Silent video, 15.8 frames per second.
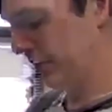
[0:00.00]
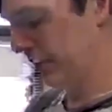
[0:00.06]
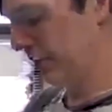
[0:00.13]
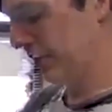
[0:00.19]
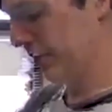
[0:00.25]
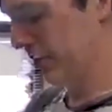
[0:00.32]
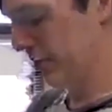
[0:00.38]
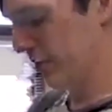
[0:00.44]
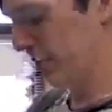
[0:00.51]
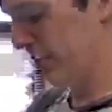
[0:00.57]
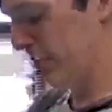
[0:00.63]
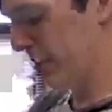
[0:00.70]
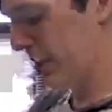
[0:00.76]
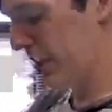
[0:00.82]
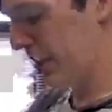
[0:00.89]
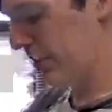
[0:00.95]
So the
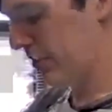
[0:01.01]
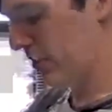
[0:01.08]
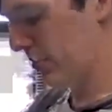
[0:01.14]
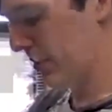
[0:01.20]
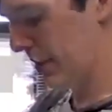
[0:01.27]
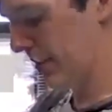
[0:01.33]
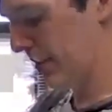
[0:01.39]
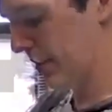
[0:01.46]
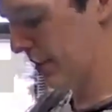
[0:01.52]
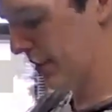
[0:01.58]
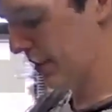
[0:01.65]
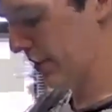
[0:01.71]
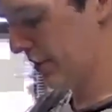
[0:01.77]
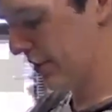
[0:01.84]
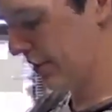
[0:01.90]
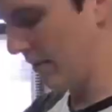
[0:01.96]
beads are
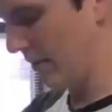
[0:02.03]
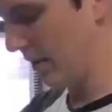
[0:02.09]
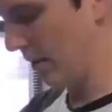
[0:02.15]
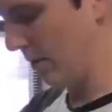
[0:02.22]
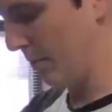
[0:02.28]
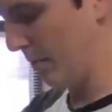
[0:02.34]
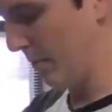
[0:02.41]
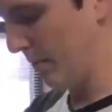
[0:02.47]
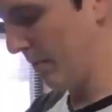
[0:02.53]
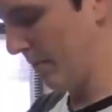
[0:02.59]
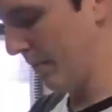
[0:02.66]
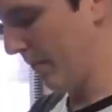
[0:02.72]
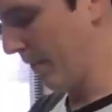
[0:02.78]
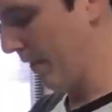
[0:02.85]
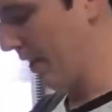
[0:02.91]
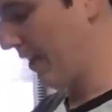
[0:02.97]
basically these little,
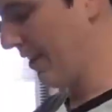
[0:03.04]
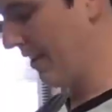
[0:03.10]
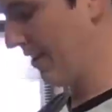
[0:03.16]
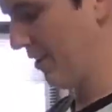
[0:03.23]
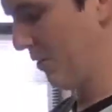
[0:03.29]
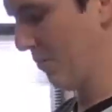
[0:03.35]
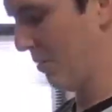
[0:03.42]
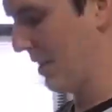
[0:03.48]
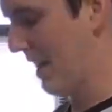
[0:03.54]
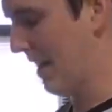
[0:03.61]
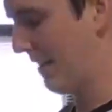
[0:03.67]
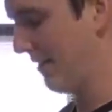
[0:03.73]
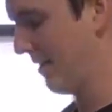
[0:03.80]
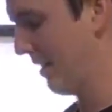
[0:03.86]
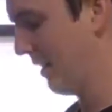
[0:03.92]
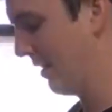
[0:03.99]
I think they're
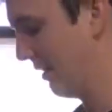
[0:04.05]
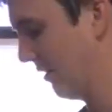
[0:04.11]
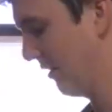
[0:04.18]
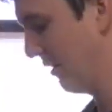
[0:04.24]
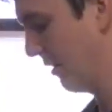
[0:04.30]
plastic